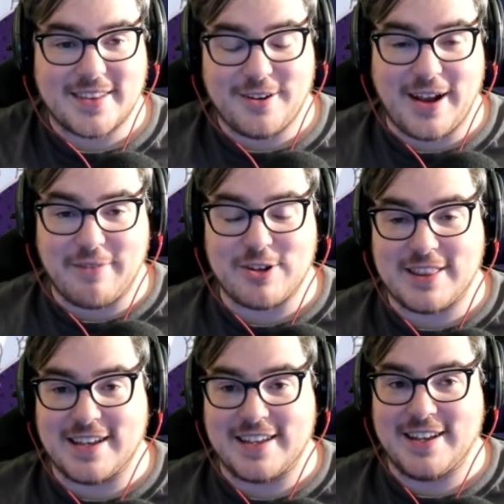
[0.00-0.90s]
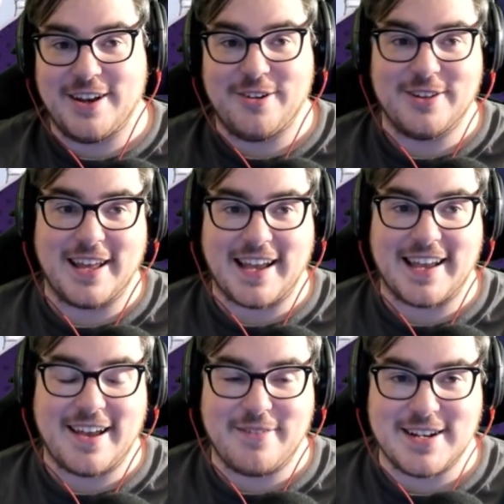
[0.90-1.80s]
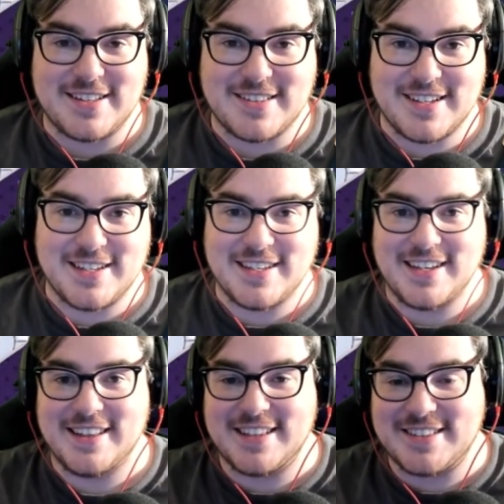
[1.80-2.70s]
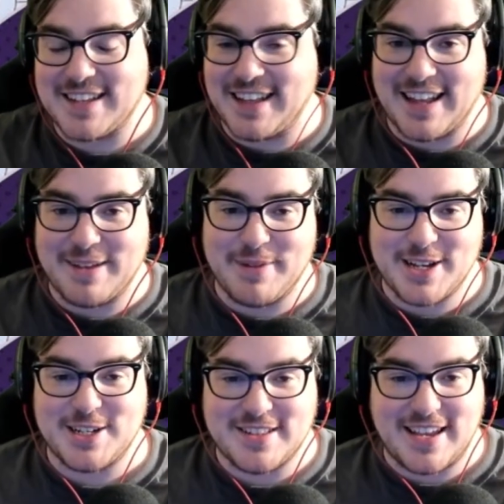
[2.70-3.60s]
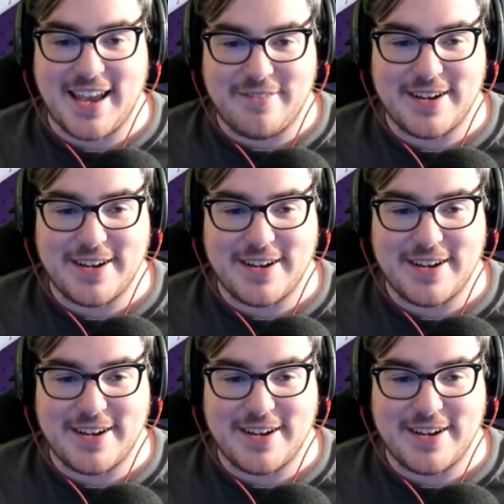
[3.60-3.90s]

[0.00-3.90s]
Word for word: for everything, you know? Like, I can't wait to see the skill animations. I can't